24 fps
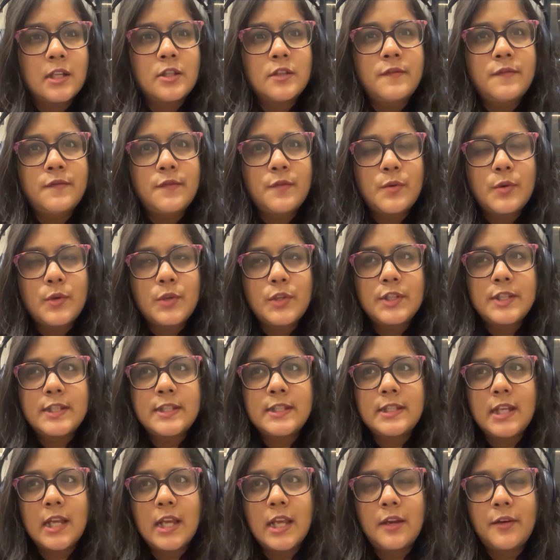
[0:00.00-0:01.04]

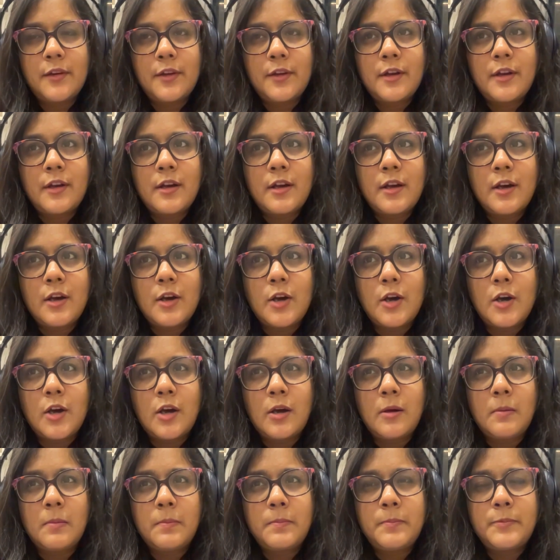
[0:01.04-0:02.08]
focus area,
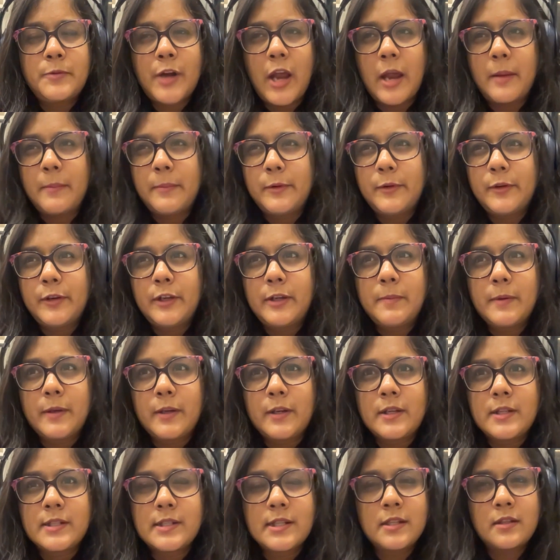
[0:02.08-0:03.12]
primarily
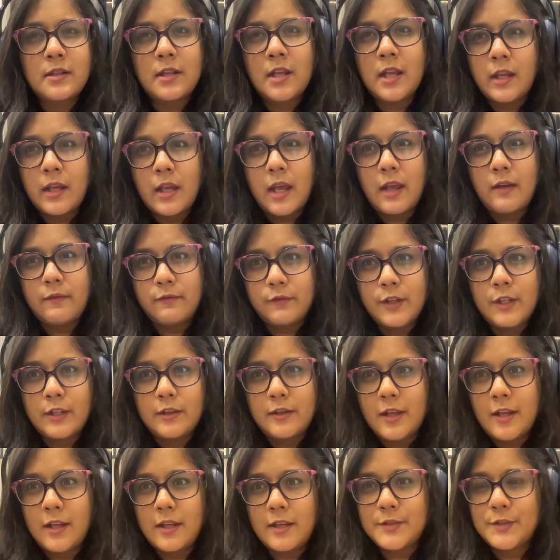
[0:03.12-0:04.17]
because I think
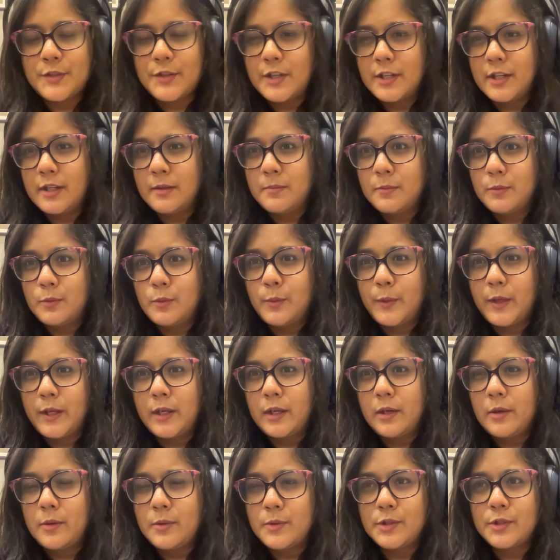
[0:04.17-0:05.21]
everything is really moving
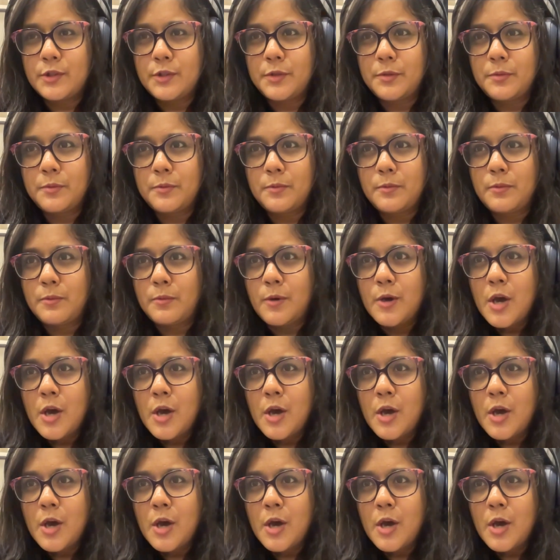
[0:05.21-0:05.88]
closer to